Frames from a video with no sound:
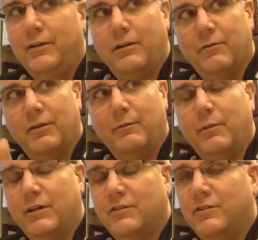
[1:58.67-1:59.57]
covering the
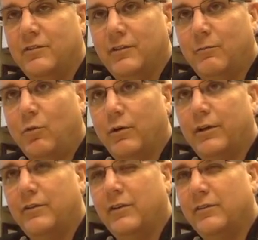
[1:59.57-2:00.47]
buses in the
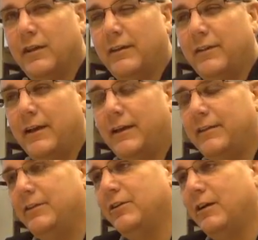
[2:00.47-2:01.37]
morning, things like
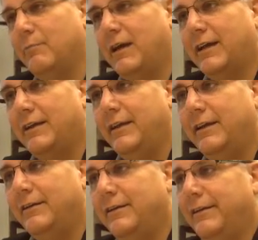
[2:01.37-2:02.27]
that. Then you come back
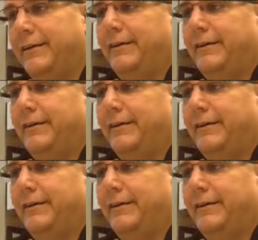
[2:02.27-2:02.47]
in,